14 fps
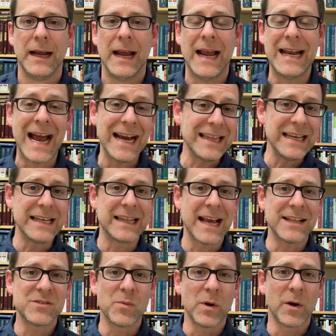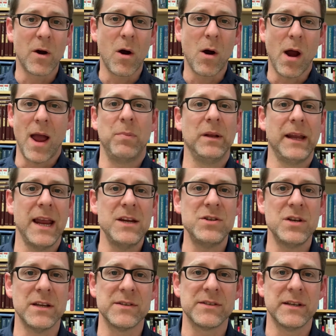And I think that's where our
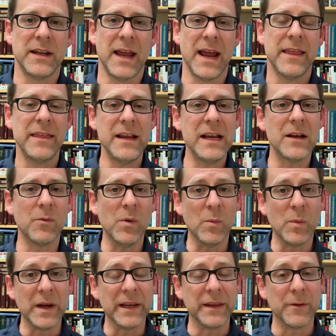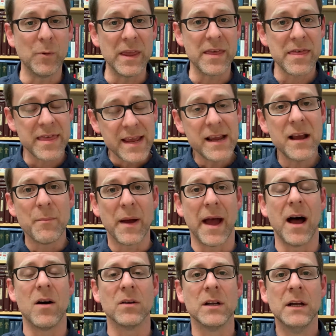application is today. I think when we think
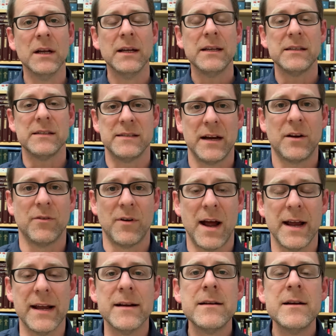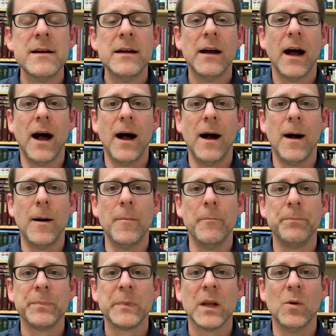about Zechariah,
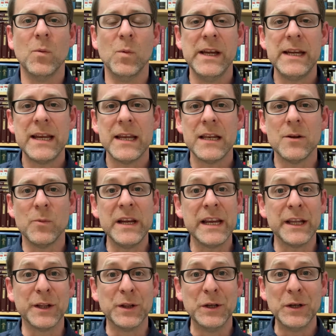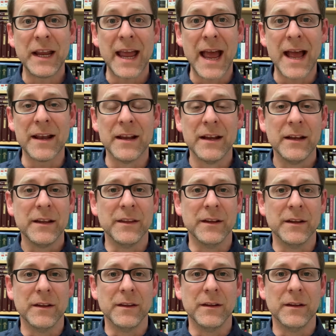we can look at
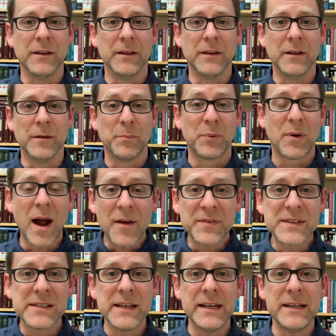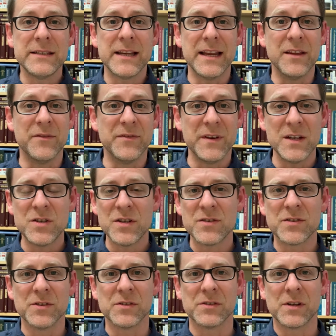the prophecies and the
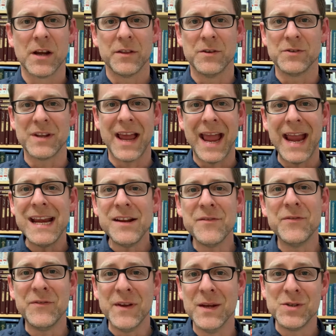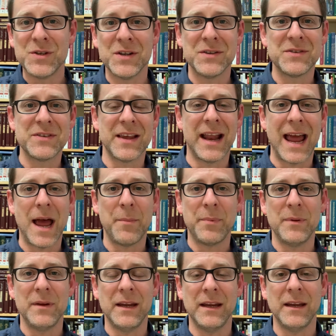visions. There's 8 visions that
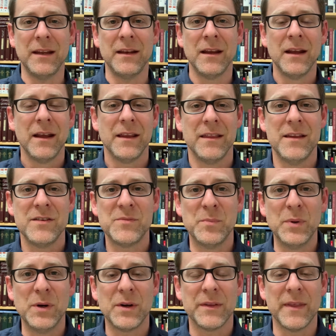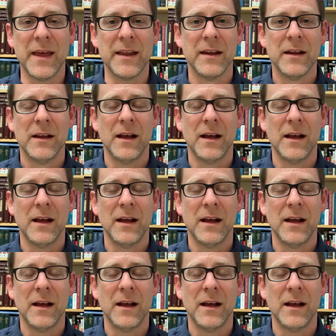happen in this book that